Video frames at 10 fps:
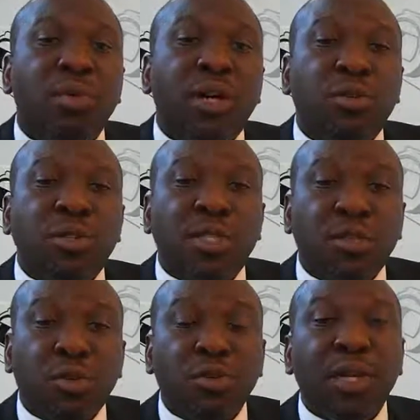that we're
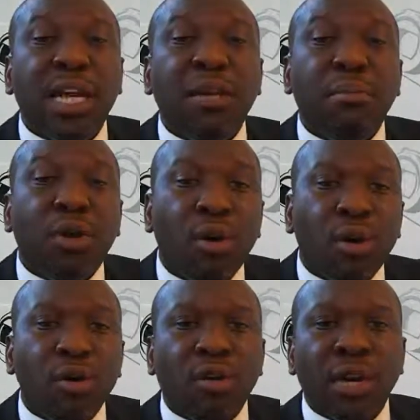still going to learn
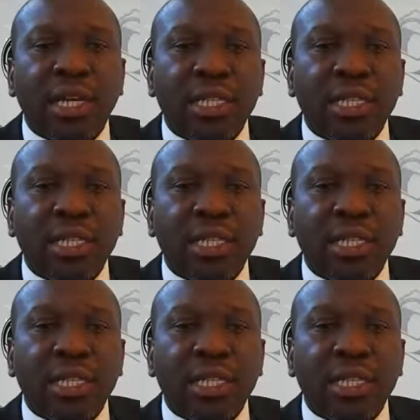more and